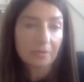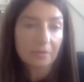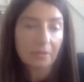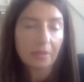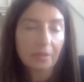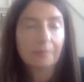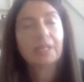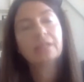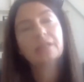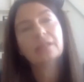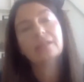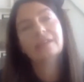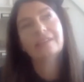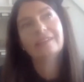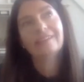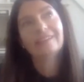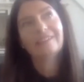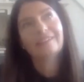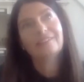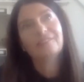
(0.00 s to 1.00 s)
I mean,
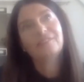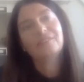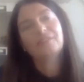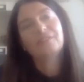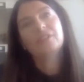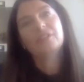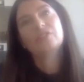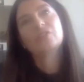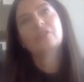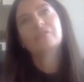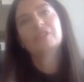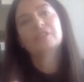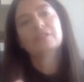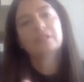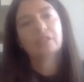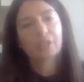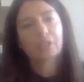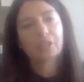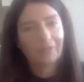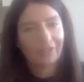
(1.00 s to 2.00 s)
it's
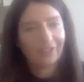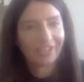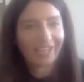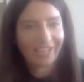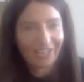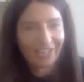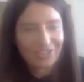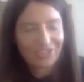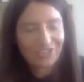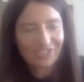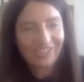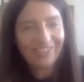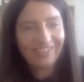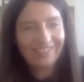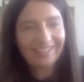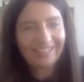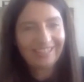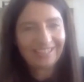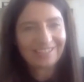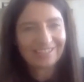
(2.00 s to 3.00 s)
obviously
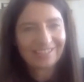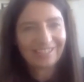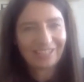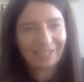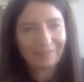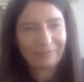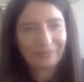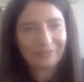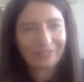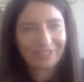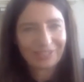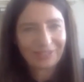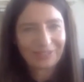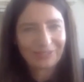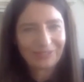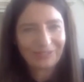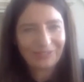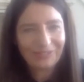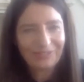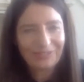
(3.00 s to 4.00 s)
communication, that's the number one
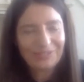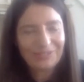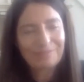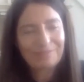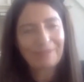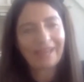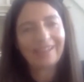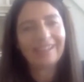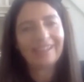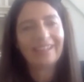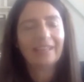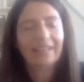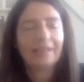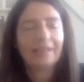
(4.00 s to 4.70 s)
cause, but